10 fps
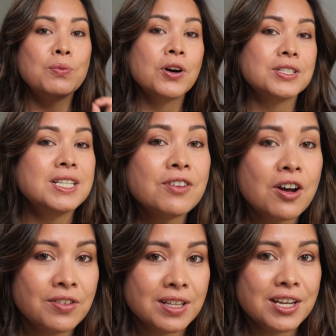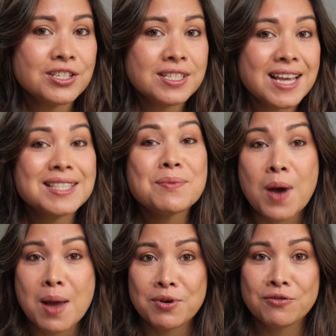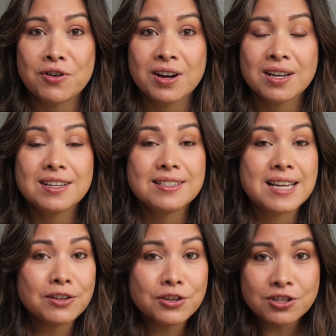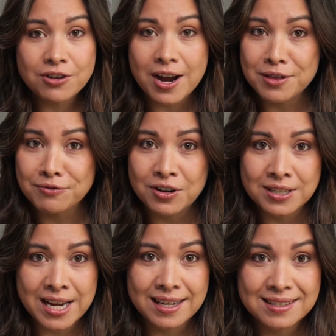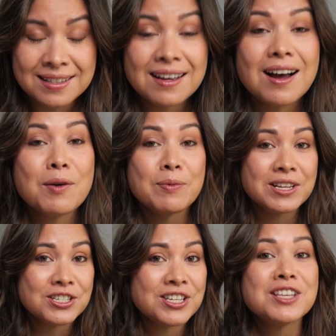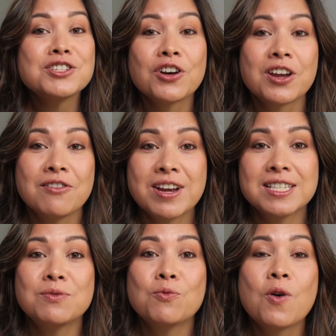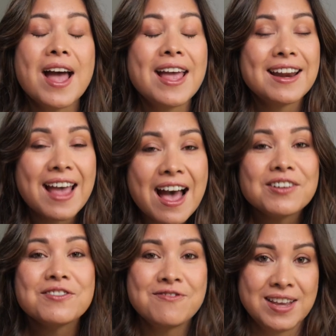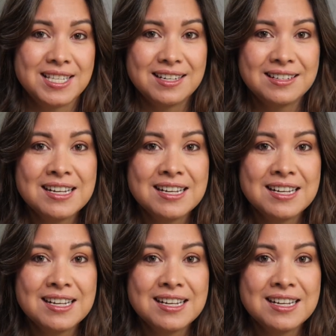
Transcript: positive ovulation test might be wrong, telling you to try on the wrong days. I'm about to share the shocking reason why and how to fix it.